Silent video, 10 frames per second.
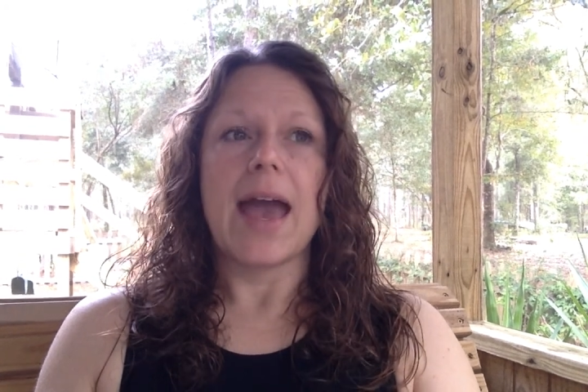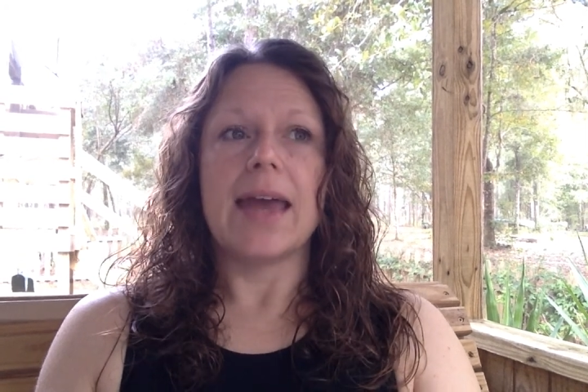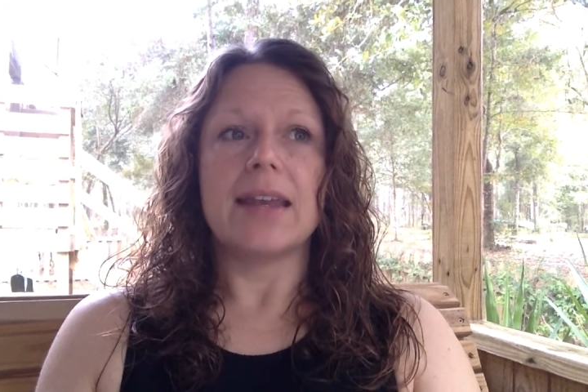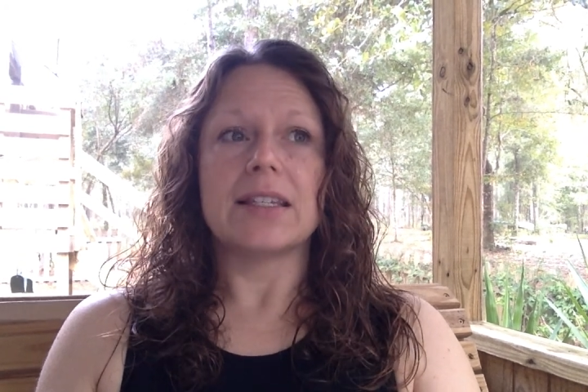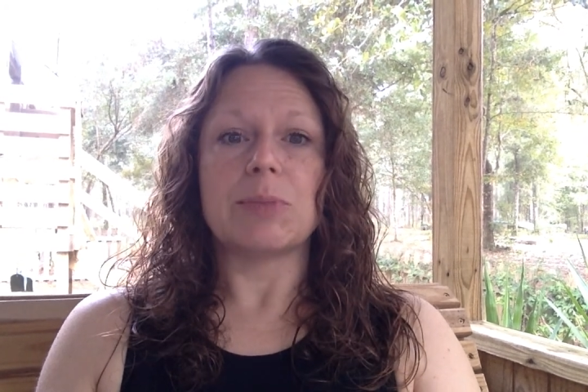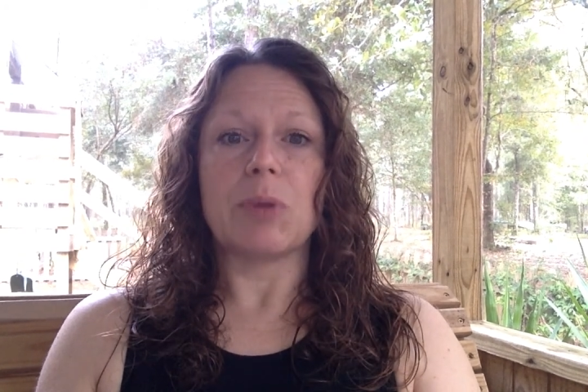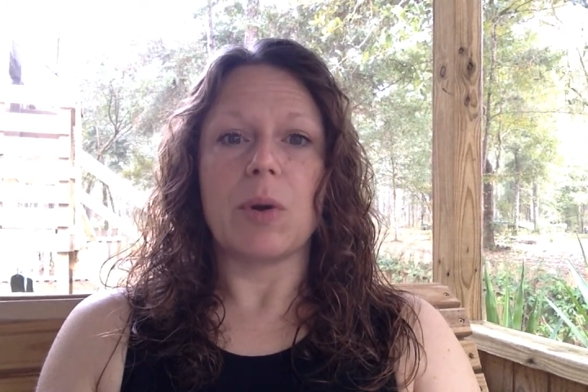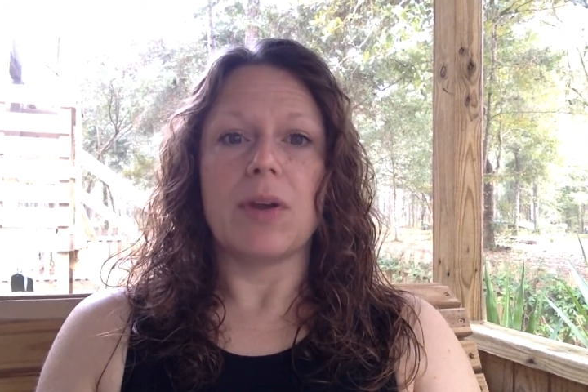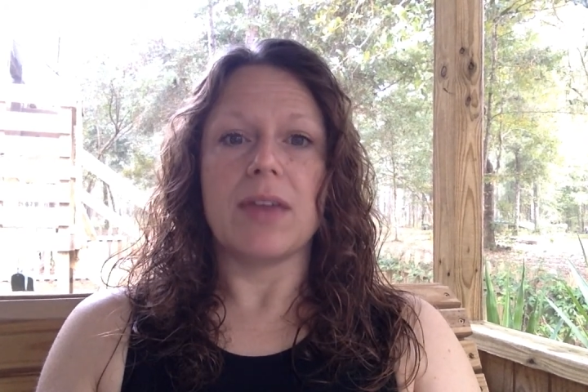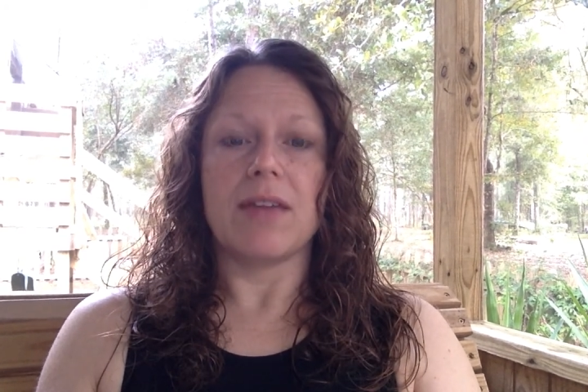and
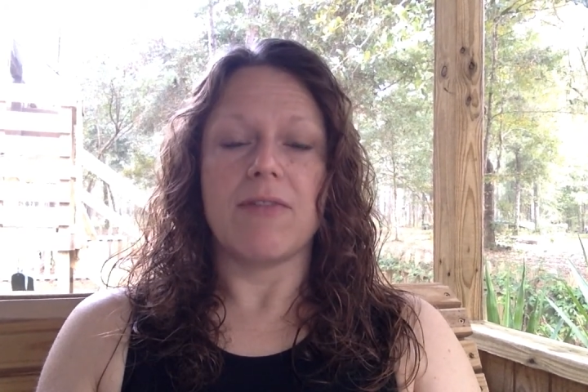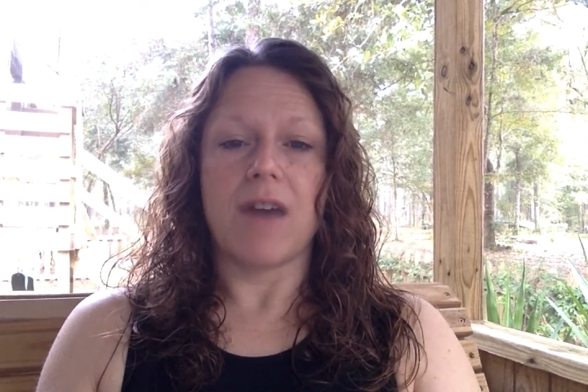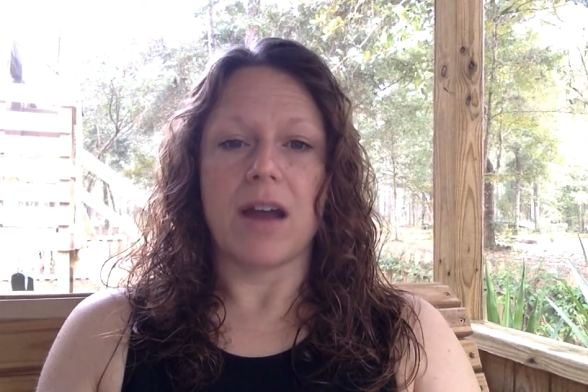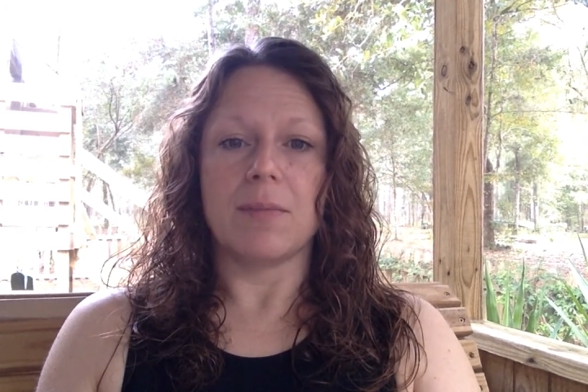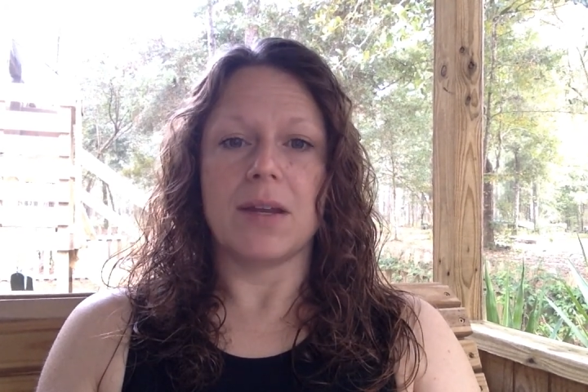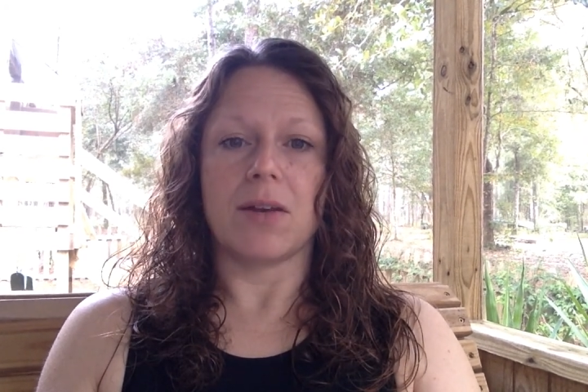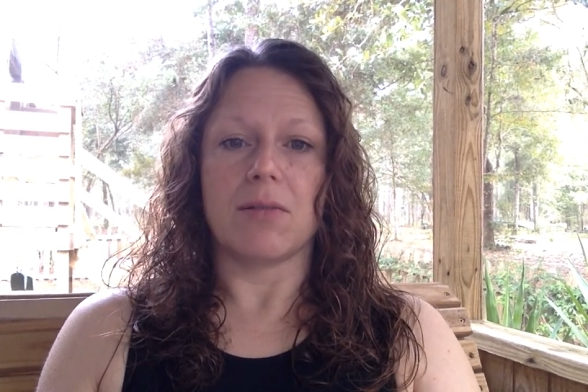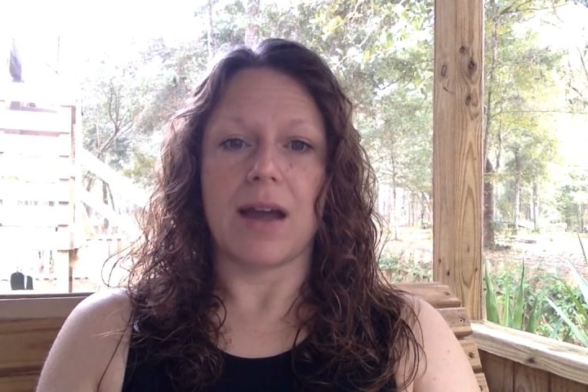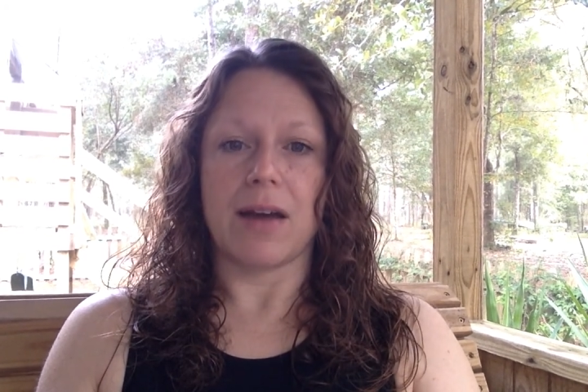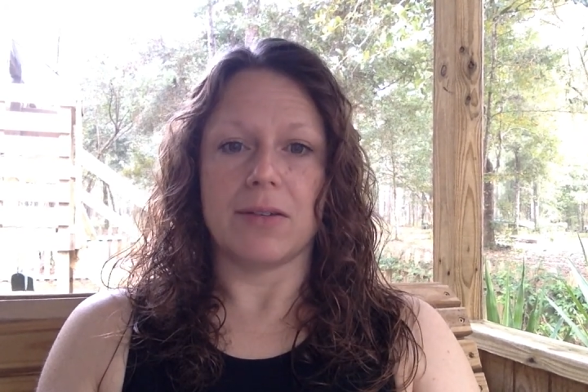explore the environment
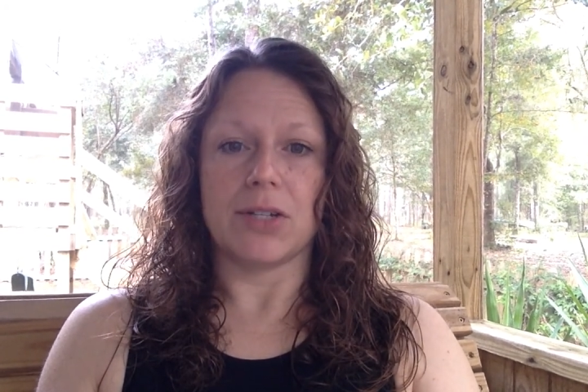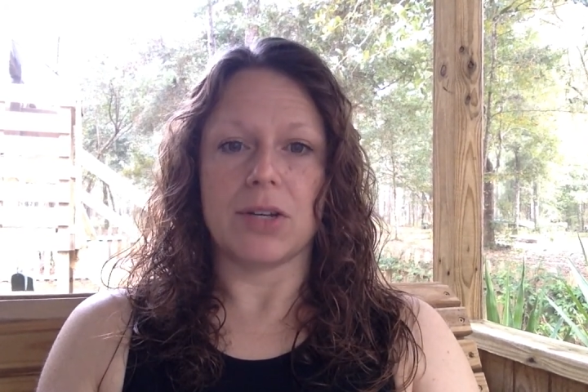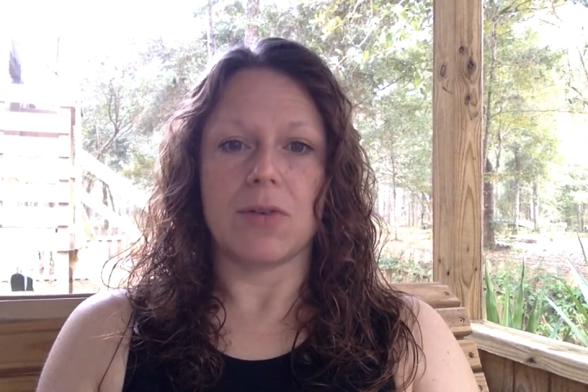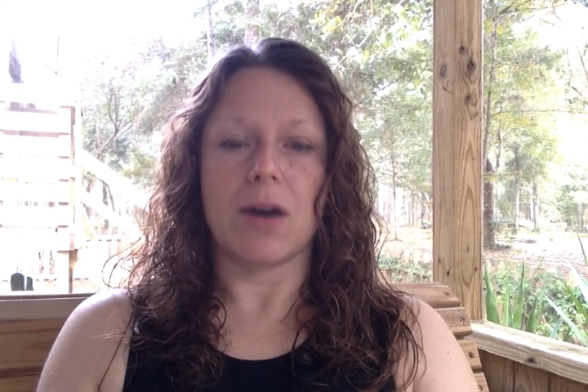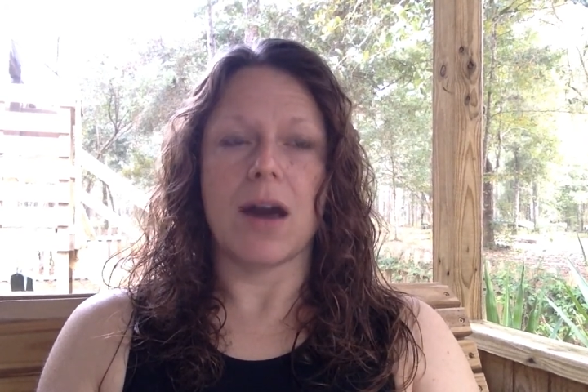around you.